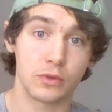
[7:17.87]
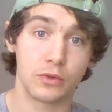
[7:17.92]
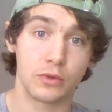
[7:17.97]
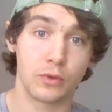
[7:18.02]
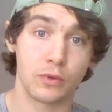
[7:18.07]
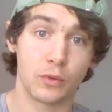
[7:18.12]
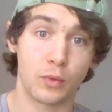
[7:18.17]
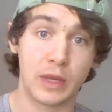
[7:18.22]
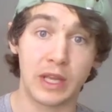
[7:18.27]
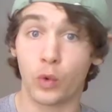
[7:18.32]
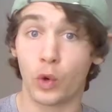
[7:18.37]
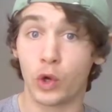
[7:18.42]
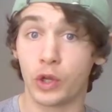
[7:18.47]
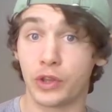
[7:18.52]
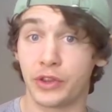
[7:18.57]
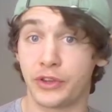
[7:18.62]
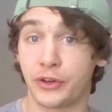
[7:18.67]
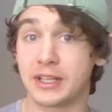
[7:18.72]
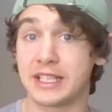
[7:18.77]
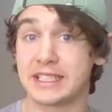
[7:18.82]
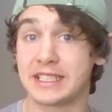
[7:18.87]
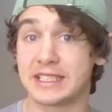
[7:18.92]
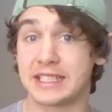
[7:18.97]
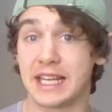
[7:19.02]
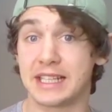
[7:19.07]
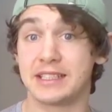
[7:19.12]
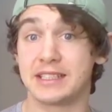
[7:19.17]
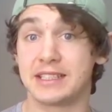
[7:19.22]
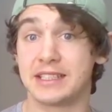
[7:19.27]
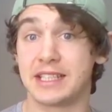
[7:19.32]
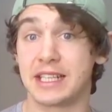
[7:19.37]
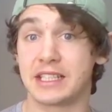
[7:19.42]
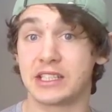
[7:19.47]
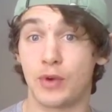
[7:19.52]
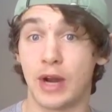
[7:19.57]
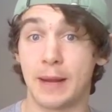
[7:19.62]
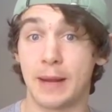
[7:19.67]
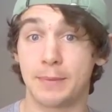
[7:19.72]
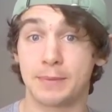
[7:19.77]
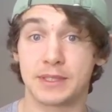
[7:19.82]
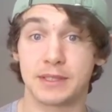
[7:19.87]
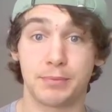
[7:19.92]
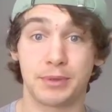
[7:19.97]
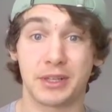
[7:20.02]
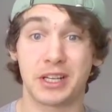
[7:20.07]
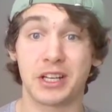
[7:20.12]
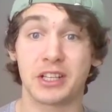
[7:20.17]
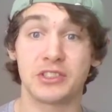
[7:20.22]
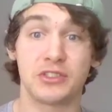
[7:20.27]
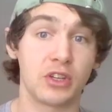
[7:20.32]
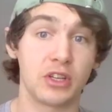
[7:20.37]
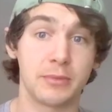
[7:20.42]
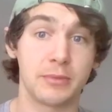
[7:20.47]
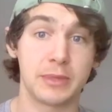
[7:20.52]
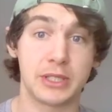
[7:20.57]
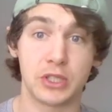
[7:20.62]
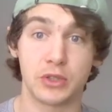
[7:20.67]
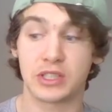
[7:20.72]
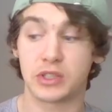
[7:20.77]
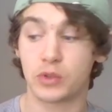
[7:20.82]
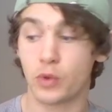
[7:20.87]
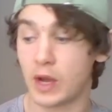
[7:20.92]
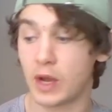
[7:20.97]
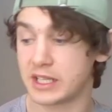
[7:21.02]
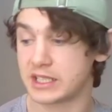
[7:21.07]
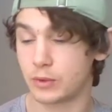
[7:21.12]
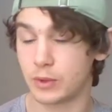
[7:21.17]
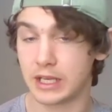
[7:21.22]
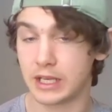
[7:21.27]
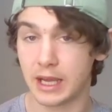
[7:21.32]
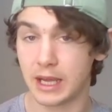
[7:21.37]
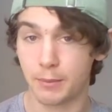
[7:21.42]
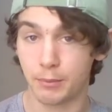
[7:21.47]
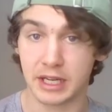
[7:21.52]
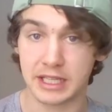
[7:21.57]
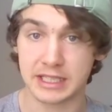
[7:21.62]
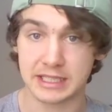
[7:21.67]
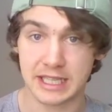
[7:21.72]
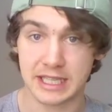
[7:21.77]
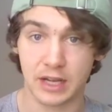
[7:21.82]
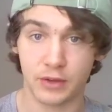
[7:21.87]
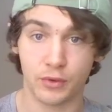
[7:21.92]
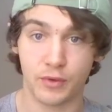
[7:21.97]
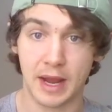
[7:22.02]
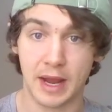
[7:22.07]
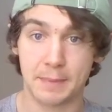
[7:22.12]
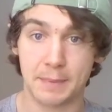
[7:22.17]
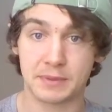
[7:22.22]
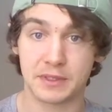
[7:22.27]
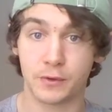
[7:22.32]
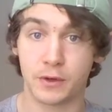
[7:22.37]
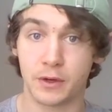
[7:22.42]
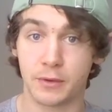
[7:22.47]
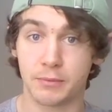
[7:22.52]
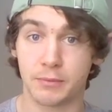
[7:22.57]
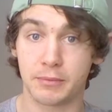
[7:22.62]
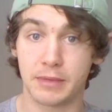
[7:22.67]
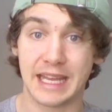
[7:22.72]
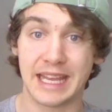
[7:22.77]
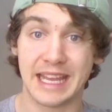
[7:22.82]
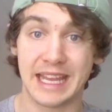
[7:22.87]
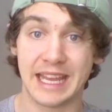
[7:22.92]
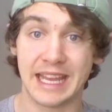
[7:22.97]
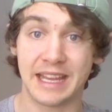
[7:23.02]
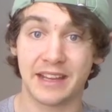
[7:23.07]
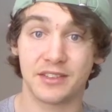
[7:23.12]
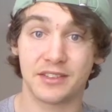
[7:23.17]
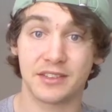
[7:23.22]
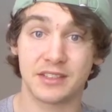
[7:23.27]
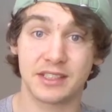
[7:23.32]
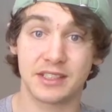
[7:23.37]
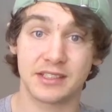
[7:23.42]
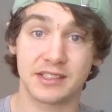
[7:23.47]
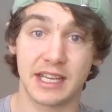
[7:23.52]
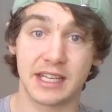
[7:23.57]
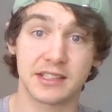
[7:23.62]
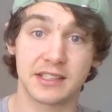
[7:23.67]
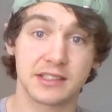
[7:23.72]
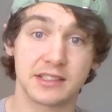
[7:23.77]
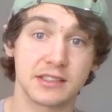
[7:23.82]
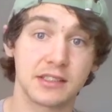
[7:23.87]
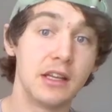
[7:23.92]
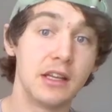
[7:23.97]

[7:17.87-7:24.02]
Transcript: week 1, 3 sets of 6 reps. Because you're going to be doing it twice a week, I'm bringing down the reps from 8 to 6.